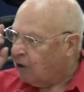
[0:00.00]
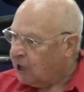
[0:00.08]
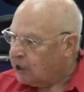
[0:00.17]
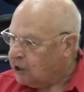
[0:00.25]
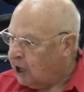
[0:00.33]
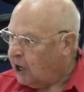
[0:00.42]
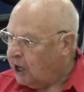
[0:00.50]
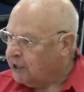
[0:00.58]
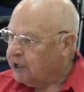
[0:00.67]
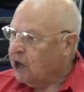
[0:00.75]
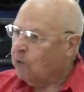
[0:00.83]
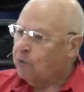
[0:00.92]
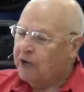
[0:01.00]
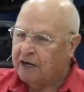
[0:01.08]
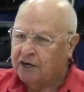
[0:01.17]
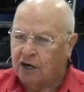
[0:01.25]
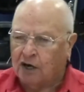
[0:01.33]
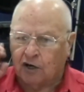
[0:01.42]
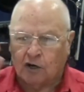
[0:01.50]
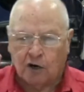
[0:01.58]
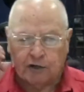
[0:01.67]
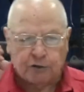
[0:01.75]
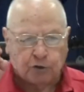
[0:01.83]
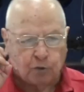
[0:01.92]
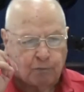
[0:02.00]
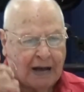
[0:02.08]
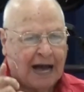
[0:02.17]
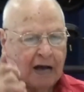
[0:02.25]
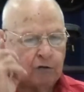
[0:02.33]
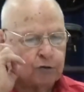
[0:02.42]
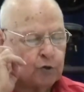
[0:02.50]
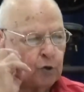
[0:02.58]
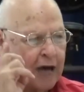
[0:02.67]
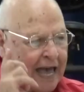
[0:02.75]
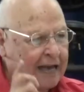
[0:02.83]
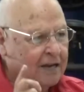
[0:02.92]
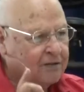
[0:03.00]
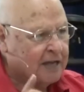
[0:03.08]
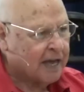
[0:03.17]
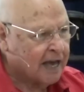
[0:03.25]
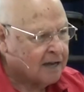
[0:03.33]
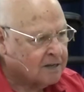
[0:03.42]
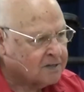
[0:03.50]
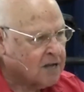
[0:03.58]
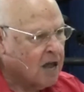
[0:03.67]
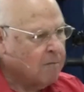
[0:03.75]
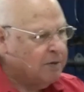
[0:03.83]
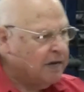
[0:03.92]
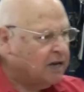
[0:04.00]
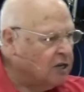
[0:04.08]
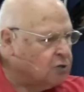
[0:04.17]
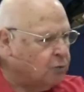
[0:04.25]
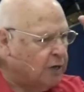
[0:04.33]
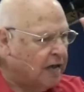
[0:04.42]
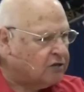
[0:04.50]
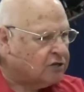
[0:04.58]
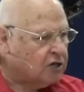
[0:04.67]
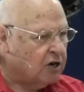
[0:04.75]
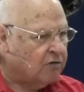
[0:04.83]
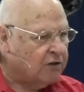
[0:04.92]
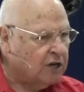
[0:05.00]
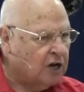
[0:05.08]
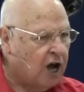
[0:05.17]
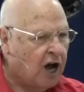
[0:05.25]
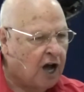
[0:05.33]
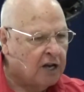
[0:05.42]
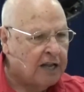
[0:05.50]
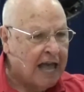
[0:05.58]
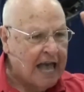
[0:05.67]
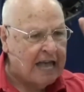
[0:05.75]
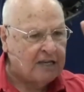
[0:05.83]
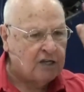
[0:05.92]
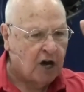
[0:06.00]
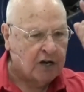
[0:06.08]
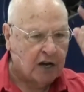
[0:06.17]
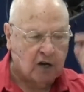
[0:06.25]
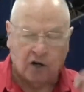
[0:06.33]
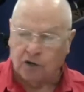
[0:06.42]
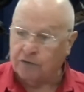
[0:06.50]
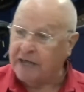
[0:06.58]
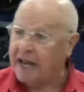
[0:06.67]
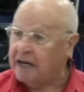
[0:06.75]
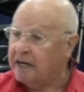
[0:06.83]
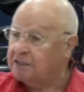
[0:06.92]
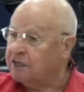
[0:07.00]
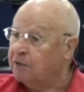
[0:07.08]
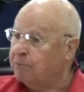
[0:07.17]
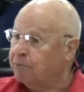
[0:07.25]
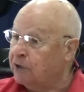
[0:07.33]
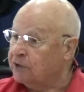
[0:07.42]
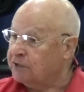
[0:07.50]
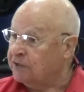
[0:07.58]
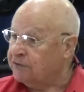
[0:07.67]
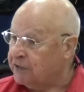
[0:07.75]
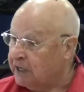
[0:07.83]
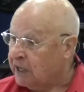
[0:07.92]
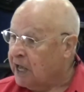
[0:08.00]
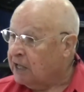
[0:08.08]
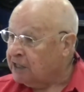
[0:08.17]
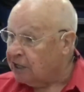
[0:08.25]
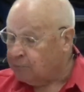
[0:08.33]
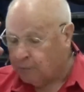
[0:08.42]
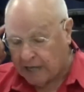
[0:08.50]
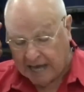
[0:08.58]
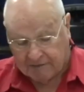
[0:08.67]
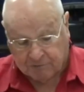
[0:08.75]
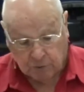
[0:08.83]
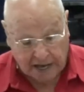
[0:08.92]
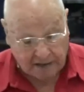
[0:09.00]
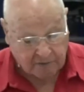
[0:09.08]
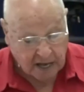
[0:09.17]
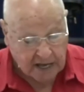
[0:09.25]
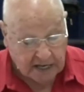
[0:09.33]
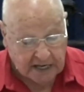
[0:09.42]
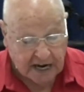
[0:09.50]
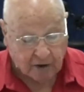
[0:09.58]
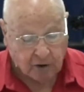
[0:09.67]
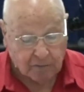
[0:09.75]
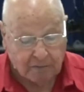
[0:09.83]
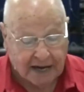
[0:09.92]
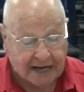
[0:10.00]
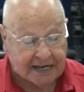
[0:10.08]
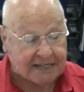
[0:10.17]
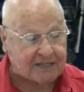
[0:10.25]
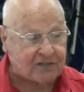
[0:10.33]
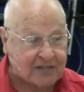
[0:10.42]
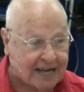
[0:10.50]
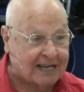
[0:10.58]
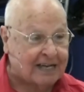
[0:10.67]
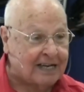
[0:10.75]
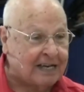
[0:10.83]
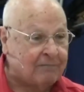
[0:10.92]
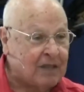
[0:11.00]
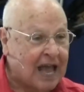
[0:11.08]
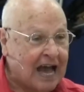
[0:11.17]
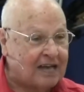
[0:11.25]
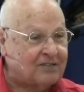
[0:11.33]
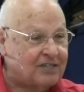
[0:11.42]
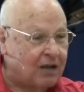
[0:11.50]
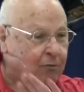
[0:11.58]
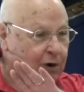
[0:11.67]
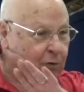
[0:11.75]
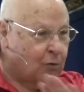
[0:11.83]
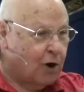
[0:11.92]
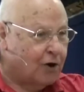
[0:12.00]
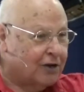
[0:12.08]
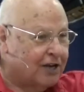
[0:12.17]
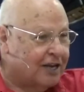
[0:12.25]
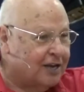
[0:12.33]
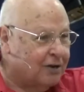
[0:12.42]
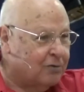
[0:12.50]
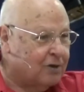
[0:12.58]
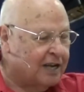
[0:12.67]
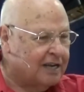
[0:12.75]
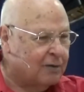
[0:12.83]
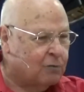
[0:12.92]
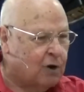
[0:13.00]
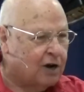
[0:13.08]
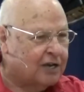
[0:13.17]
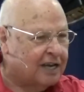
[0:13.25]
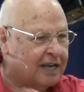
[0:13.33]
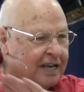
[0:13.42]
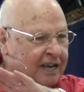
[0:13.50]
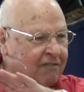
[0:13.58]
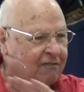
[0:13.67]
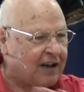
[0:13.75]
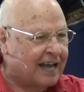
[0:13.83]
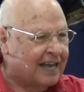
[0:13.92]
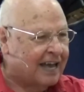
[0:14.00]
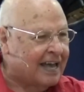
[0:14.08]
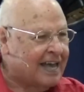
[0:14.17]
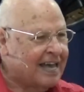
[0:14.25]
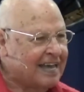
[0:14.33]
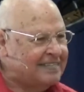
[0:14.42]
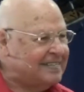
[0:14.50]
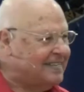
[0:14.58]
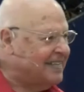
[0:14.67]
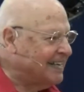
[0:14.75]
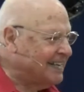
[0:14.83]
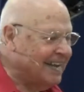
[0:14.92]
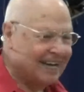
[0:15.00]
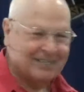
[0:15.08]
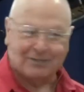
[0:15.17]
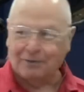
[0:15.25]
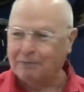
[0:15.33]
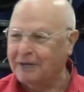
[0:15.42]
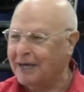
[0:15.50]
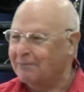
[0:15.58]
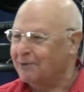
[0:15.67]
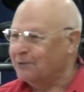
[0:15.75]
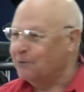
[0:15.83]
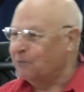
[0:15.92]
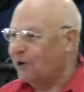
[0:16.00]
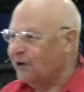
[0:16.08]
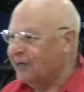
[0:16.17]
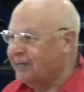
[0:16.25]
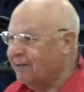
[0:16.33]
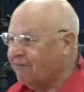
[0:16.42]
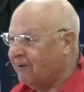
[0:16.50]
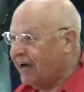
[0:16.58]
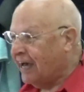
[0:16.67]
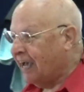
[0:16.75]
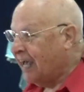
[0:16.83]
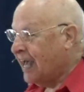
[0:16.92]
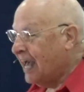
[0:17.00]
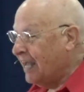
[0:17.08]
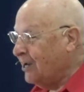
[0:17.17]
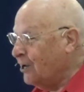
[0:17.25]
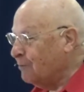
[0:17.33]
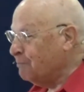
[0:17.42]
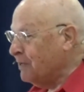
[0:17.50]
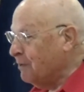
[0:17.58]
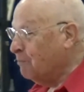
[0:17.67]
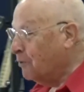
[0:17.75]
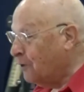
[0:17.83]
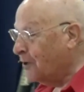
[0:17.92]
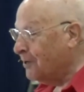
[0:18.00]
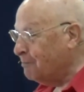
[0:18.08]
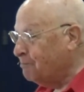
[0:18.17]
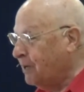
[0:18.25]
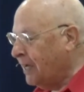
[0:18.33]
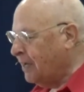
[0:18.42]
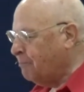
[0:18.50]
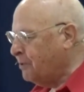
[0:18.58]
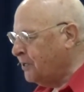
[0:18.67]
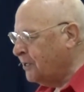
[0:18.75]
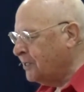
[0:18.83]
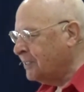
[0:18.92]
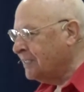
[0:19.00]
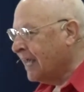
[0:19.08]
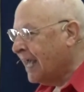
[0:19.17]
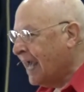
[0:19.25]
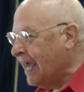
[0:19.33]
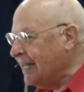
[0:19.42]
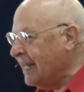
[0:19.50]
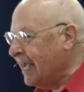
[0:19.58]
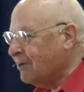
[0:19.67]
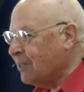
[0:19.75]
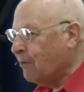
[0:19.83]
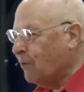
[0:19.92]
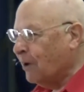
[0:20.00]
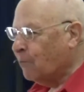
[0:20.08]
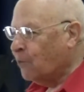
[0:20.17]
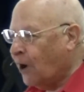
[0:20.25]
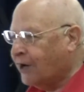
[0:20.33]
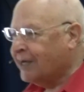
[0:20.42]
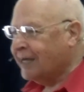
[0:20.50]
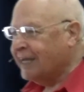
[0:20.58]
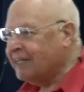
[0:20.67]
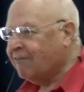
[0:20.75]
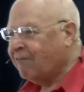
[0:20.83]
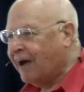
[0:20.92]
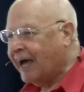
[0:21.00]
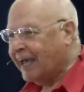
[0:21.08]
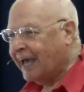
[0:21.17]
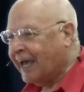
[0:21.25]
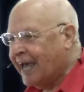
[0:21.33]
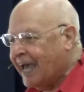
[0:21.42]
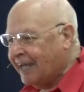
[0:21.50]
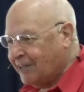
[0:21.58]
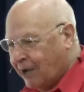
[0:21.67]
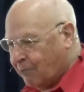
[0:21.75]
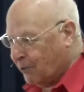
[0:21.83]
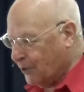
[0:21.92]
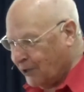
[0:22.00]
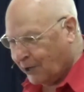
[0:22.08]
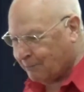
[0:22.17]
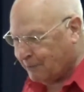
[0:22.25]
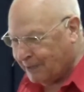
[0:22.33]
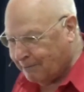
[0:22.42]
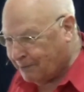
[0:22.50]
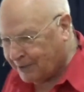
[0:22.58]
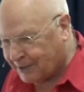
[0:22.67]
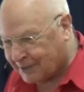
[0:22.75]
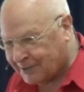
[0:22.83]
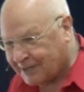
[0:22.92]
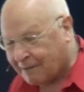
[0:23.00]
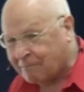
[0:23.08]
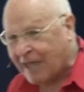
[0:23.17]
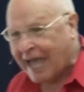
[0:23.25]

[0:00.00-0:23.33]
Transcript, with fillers: our God we are not going to bow to anything else because we are serving God and God alone. That is an important thing that we have to have in our mind. Suddenly, as they were walking in the, in the walking in the fire, isn't that nice to be able to walk in the fire and not being born, burned? And there they were walking in the fire and they were not being burned.